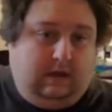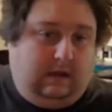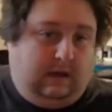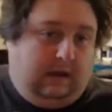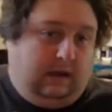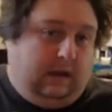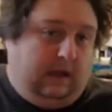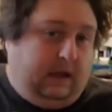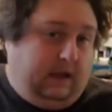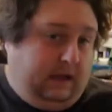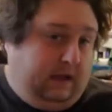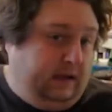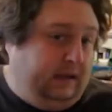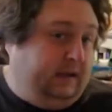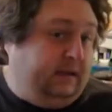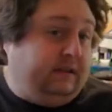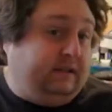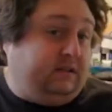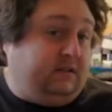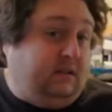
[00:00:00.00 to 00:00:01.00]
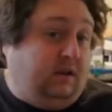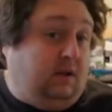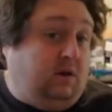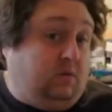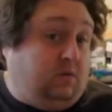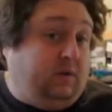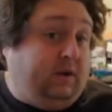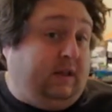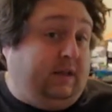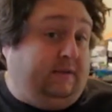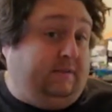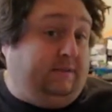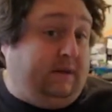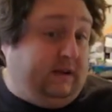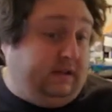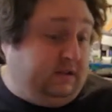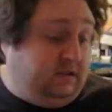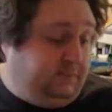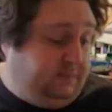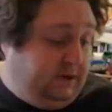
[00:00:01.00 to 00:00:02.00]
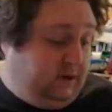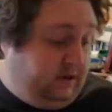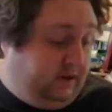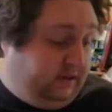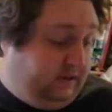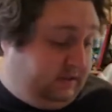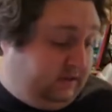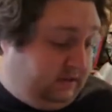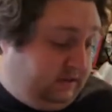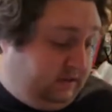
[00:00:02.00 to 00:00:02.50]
And it's a really fun experience.